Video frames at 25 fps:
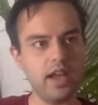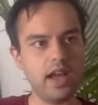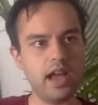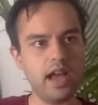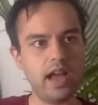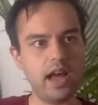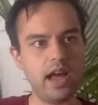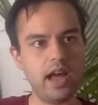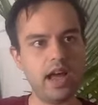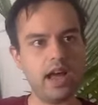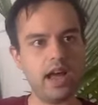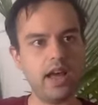
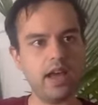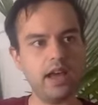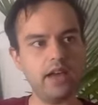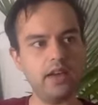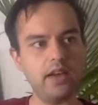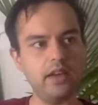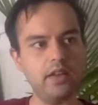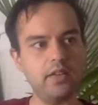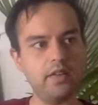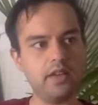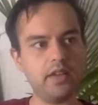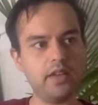
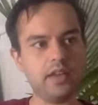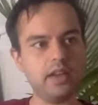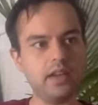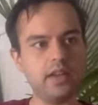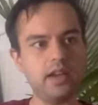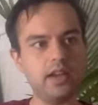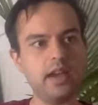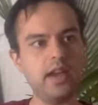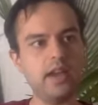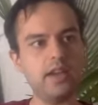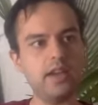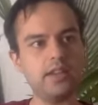I
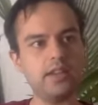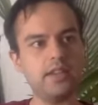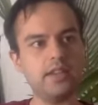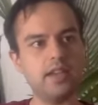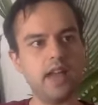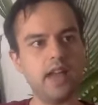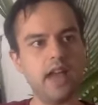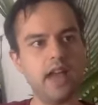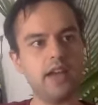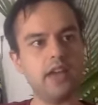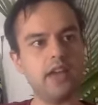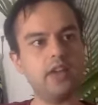recognized that
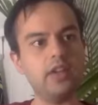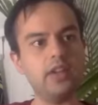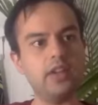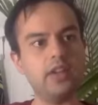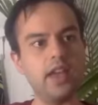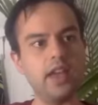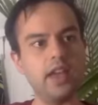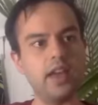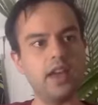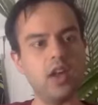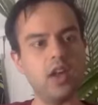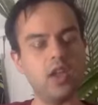I could
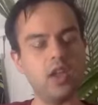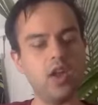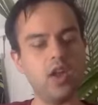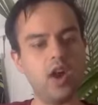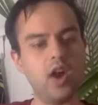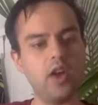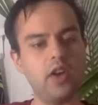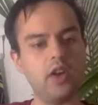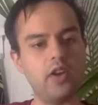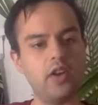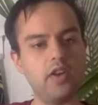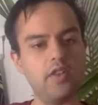get a
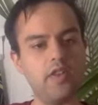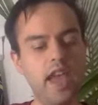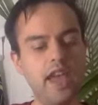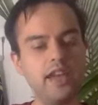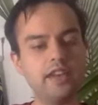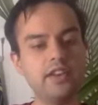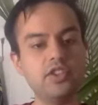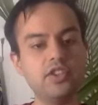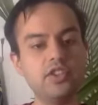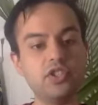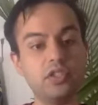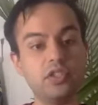lot of
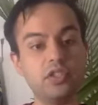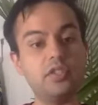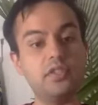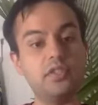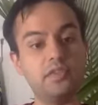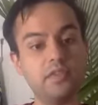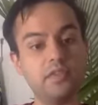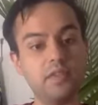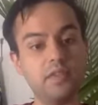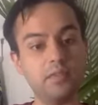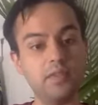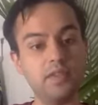energy
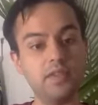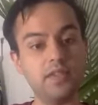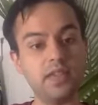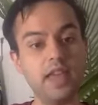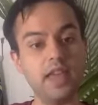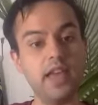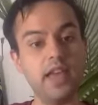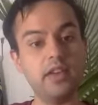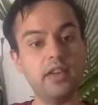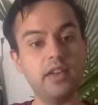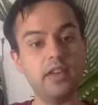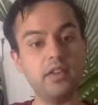from this
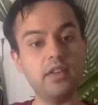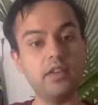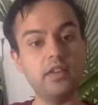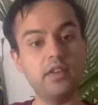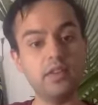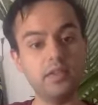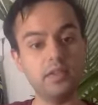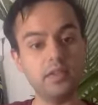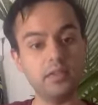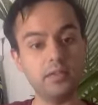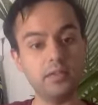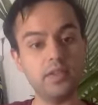anger,
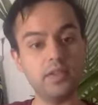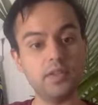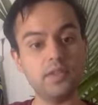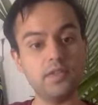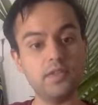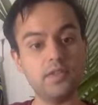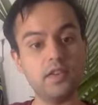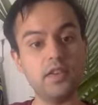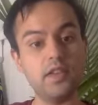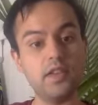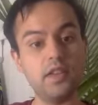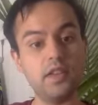from this
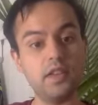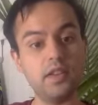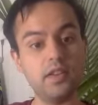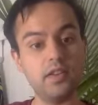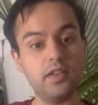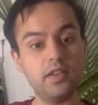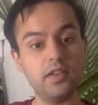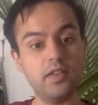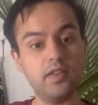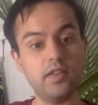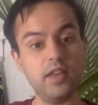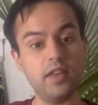feeling,
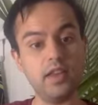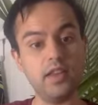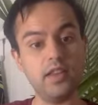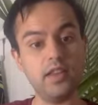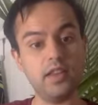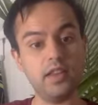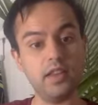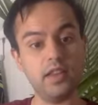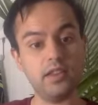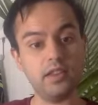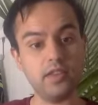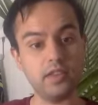right?
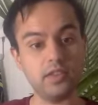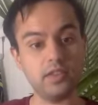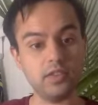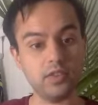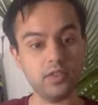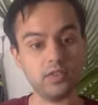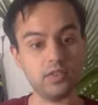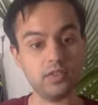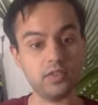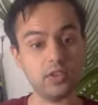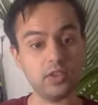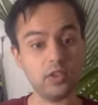Like there's a
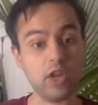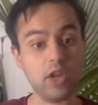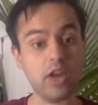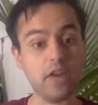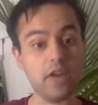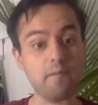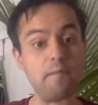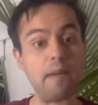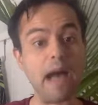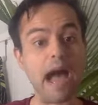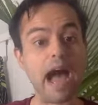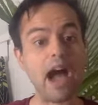lot
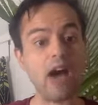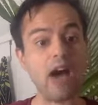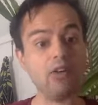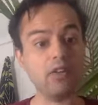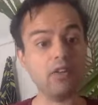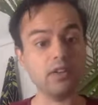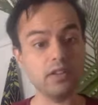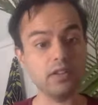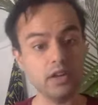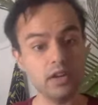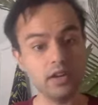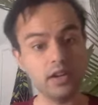of
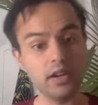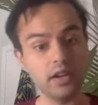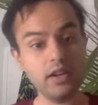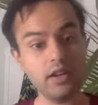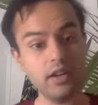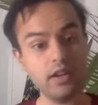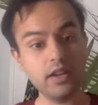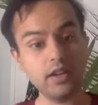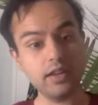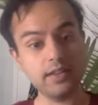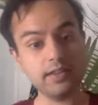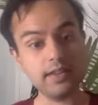power
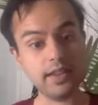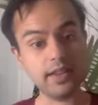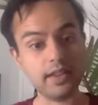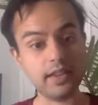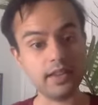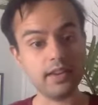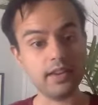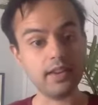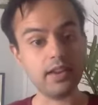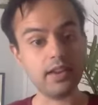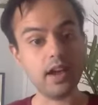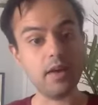that
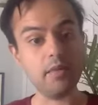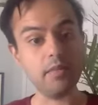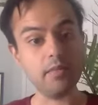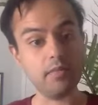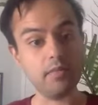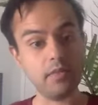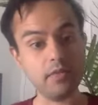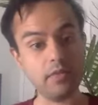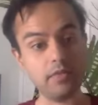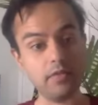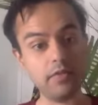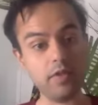can come
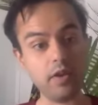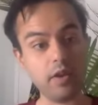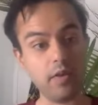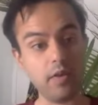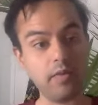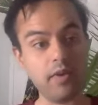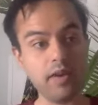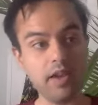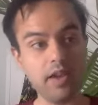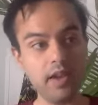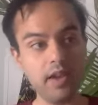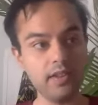
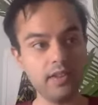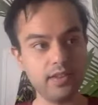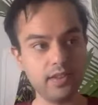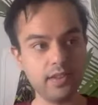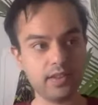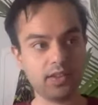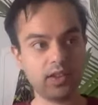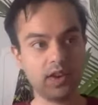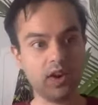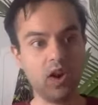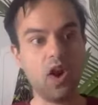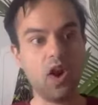from
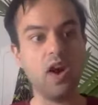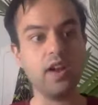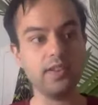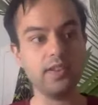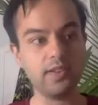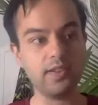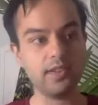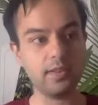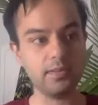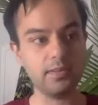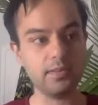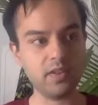this
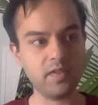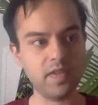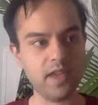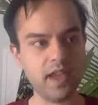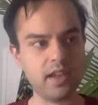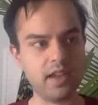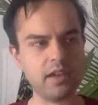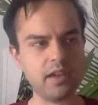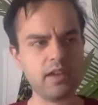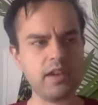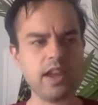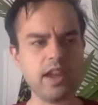concept of
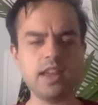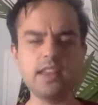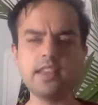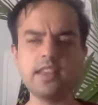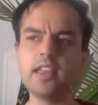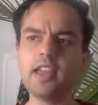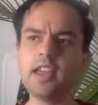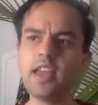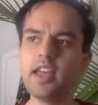anger. And